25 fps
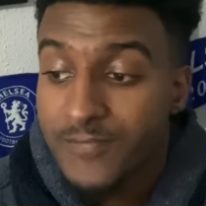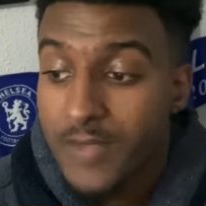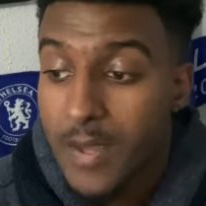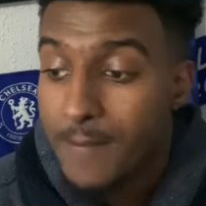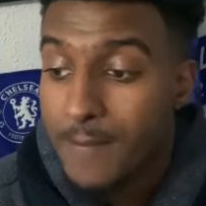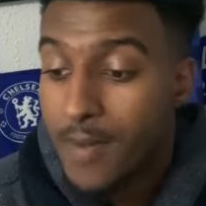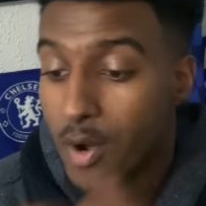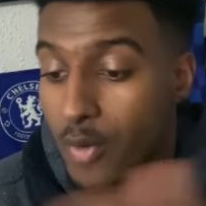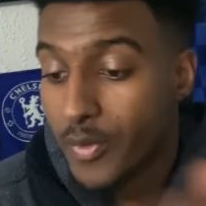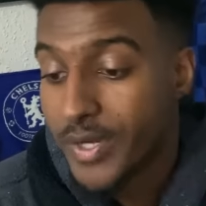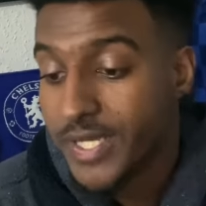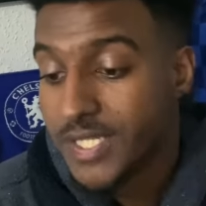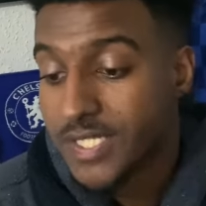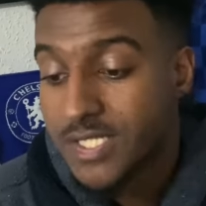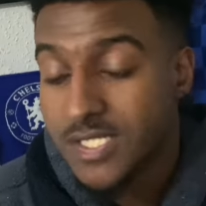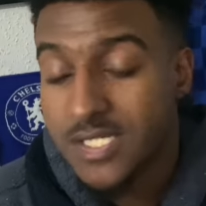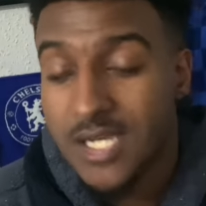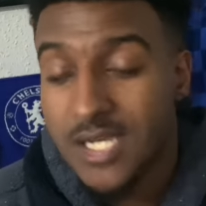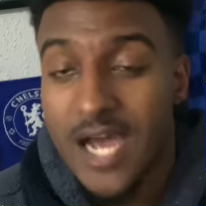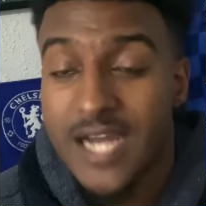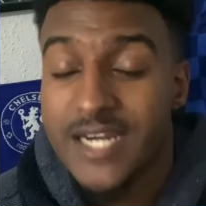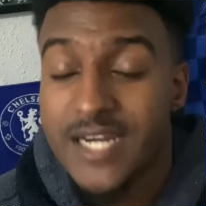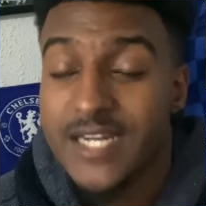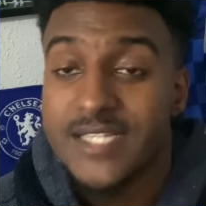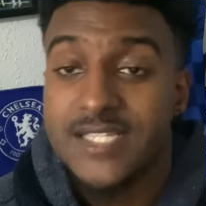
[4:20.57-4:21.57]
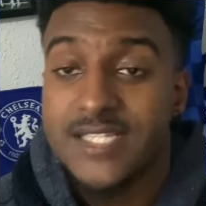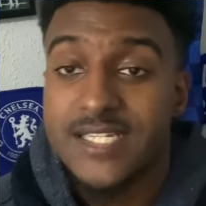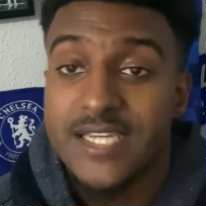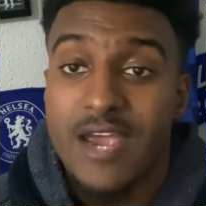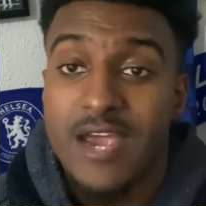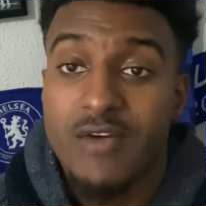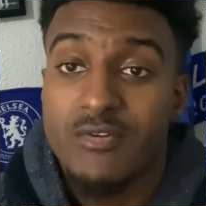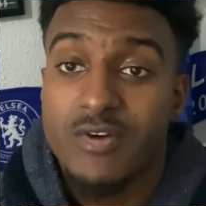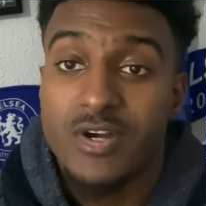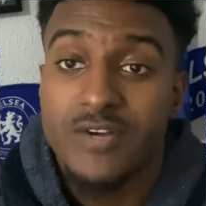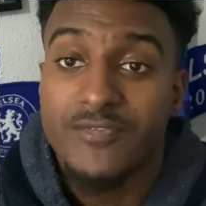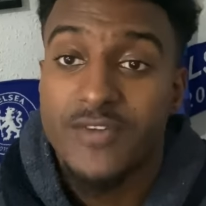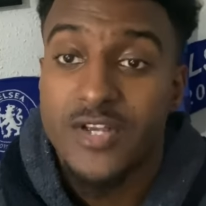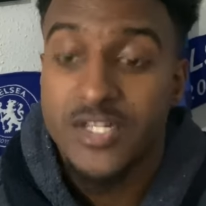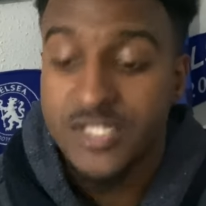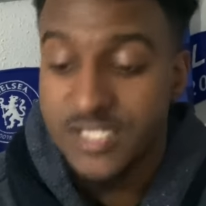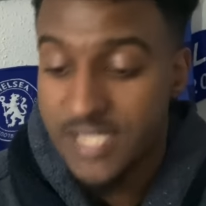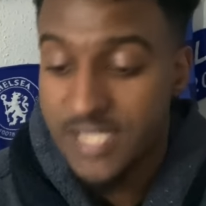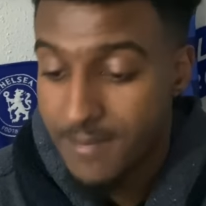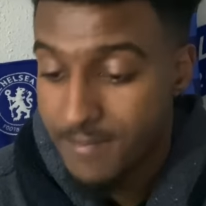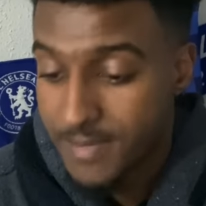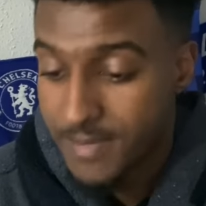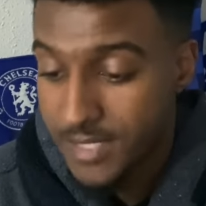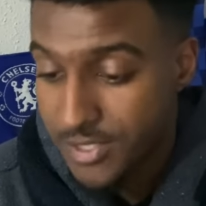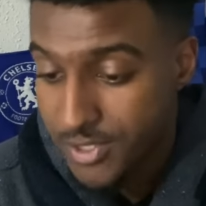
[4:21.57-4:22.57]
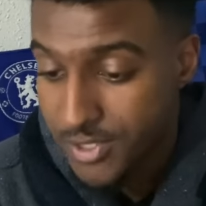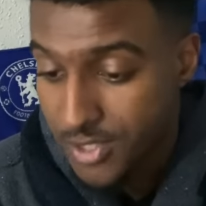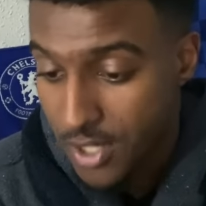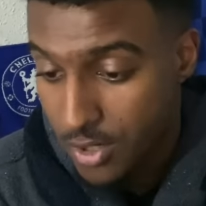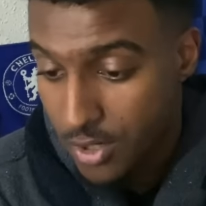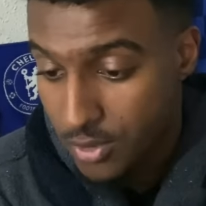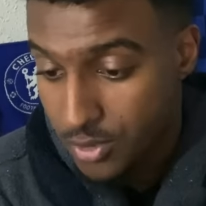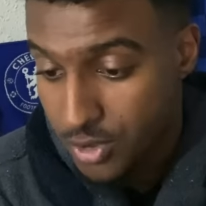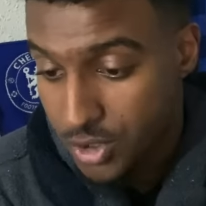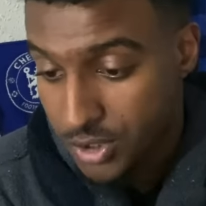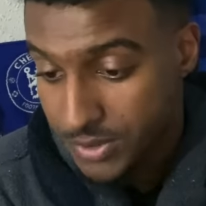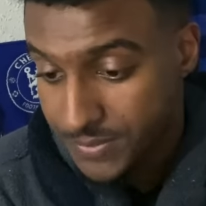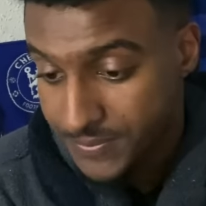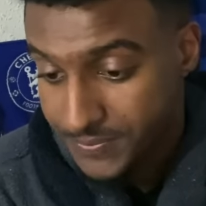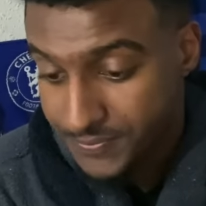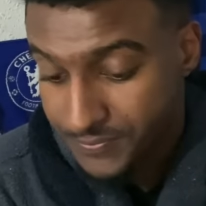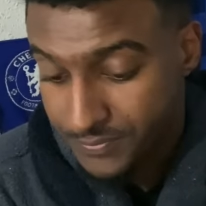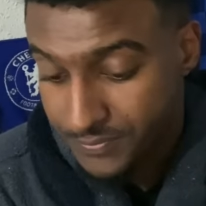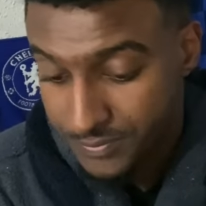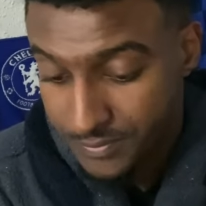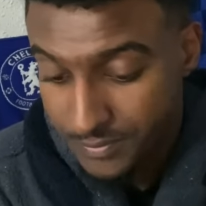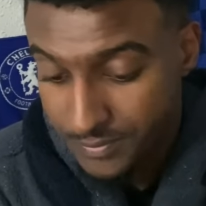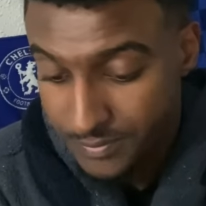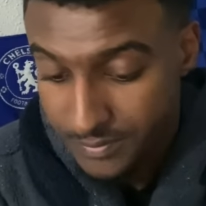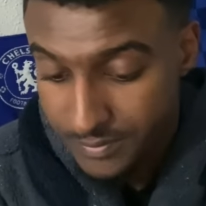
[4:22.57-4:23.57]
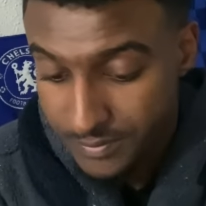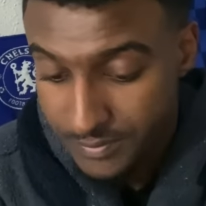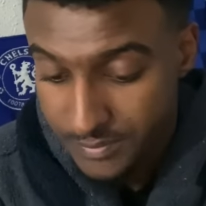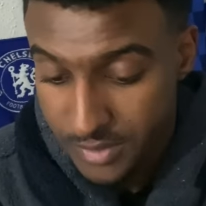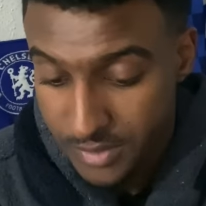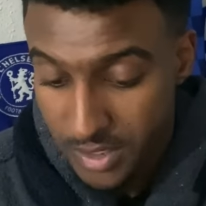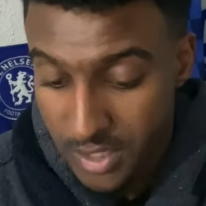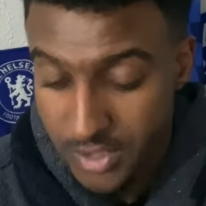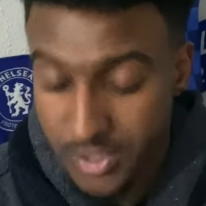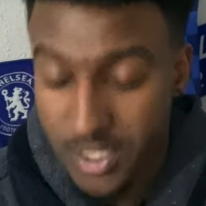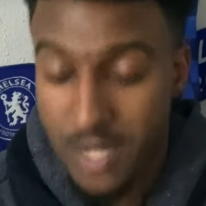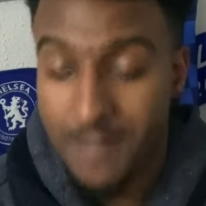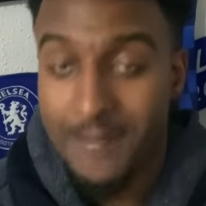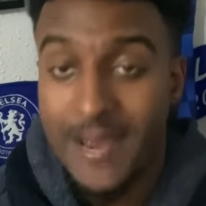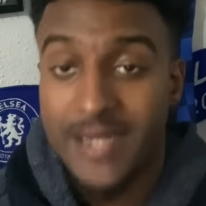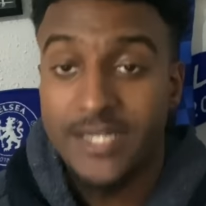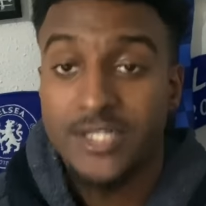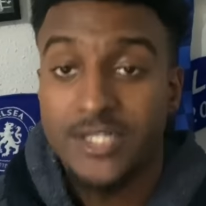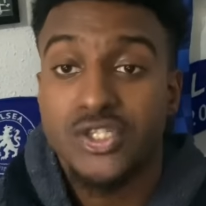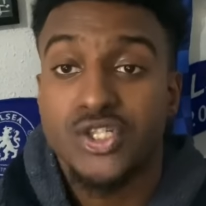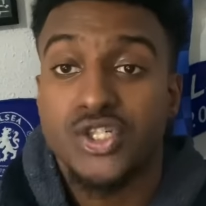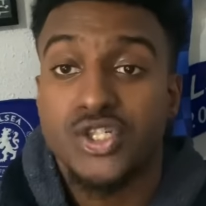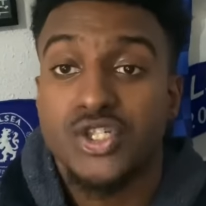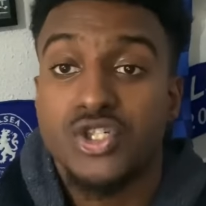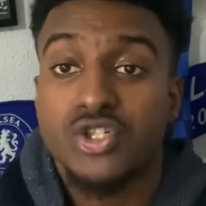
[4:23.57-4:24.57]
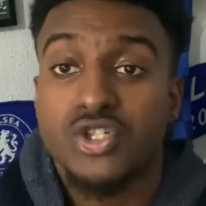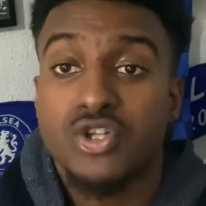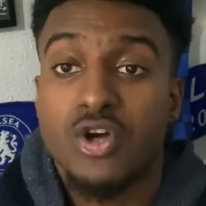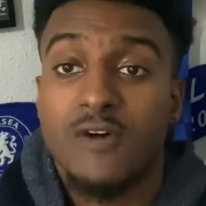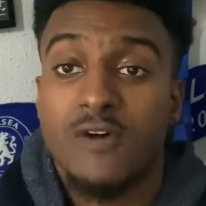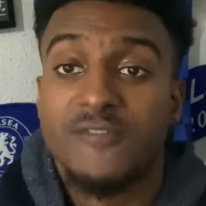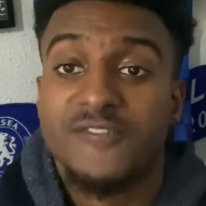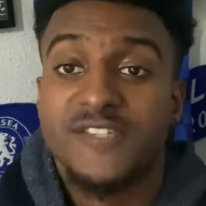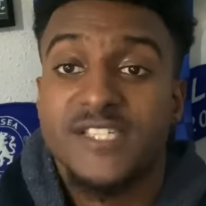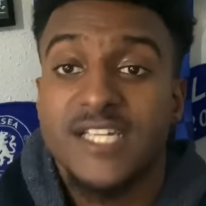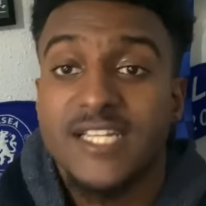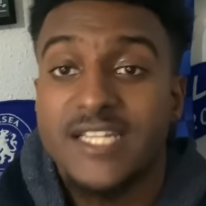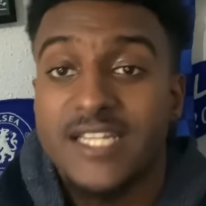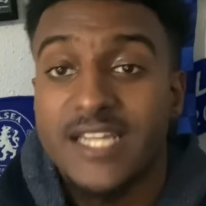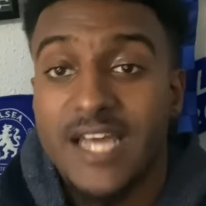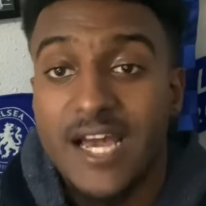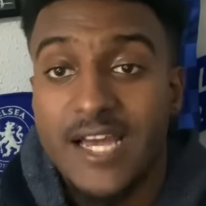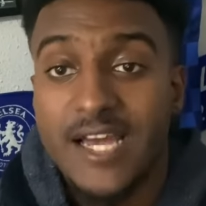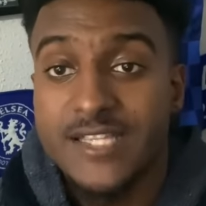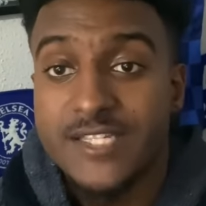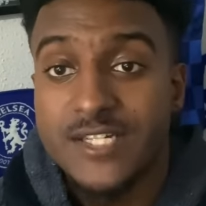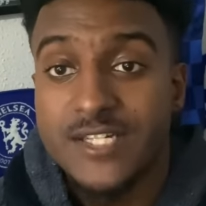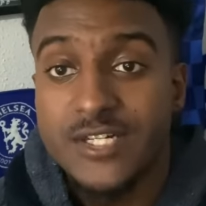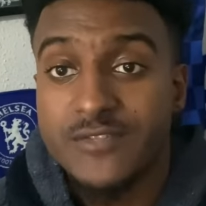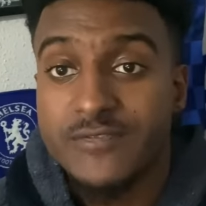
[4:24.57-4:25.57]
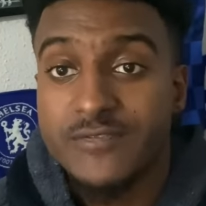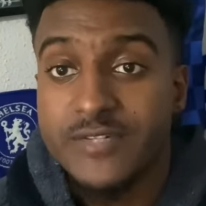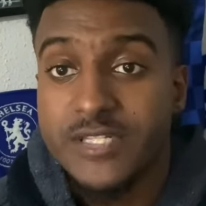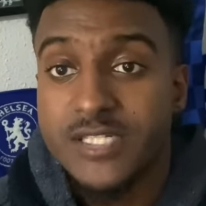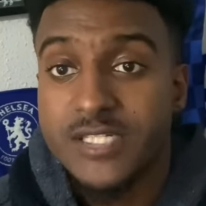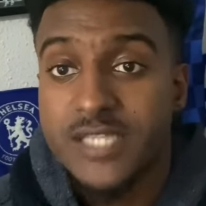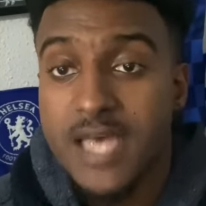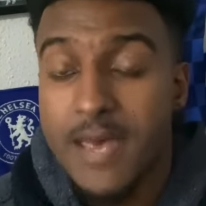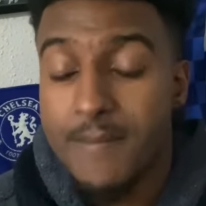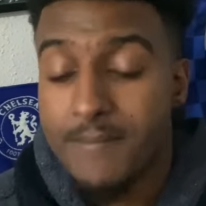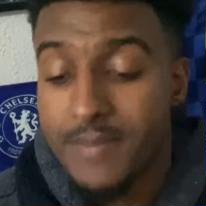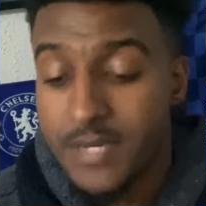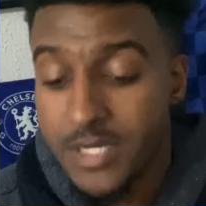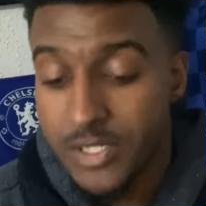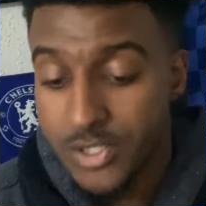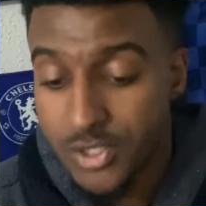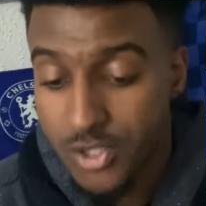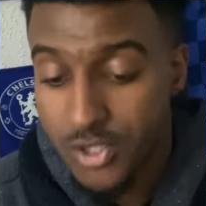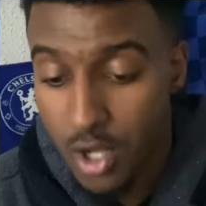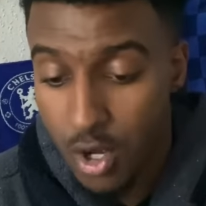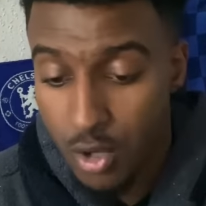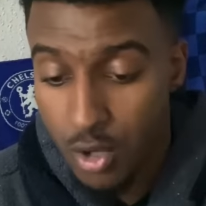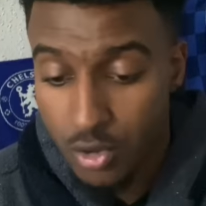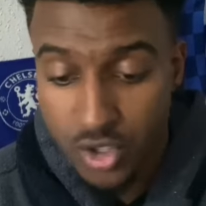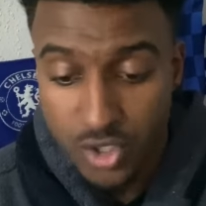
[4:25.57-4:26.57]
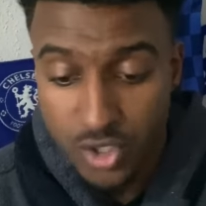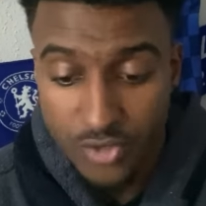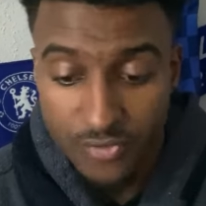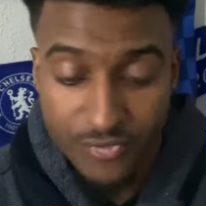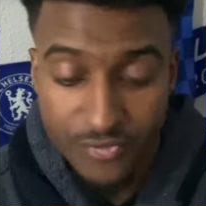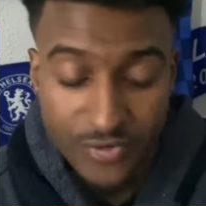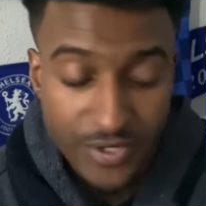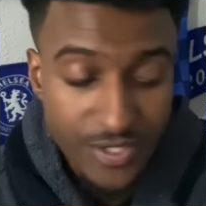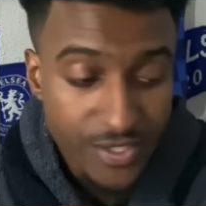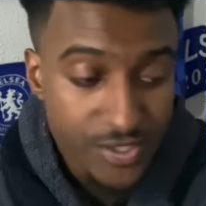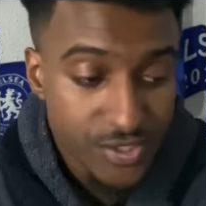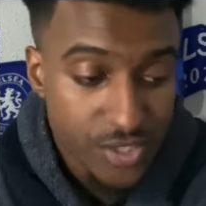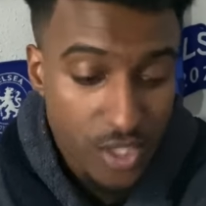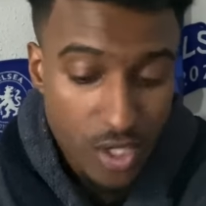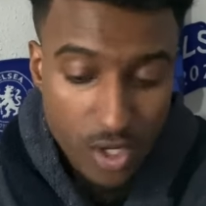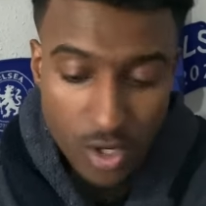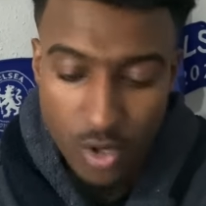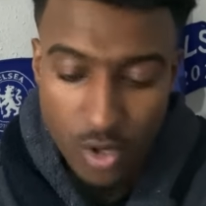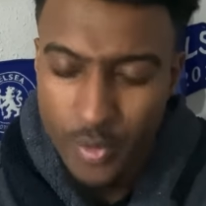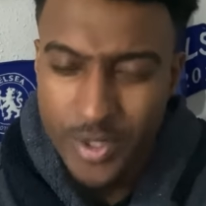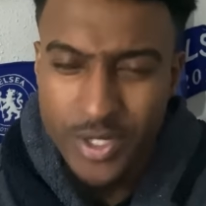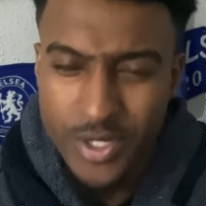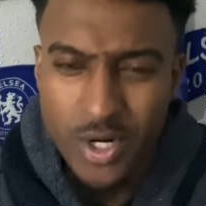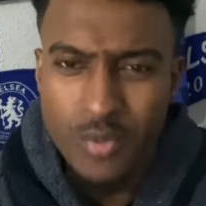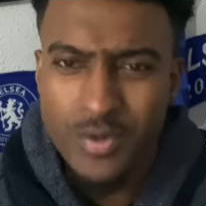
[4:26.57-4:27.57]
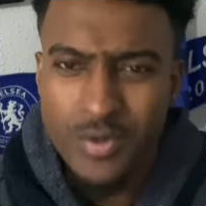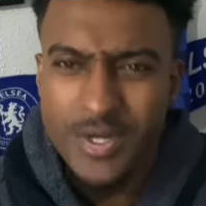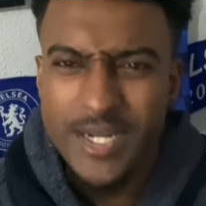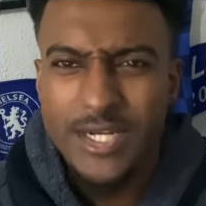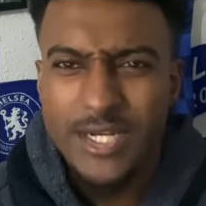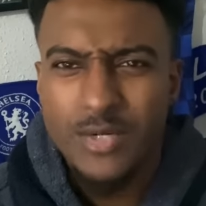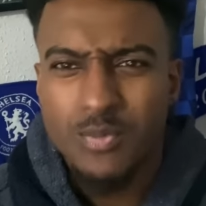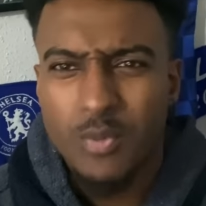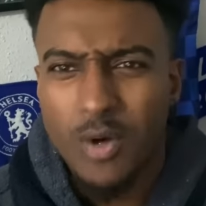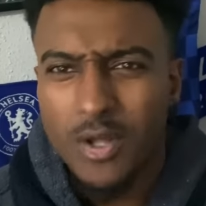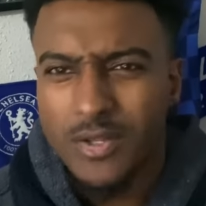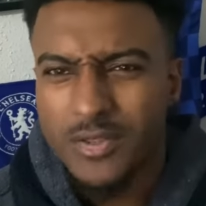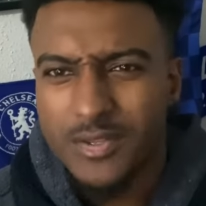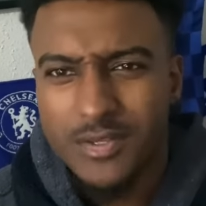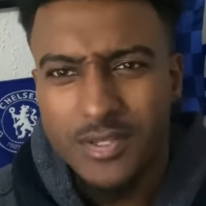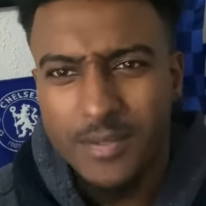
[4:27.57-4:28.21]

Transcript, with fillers: But we decided to get rid of our set-piece coach because our manager scoffs at the idea of a set-piece coach and thinks, we don't need one.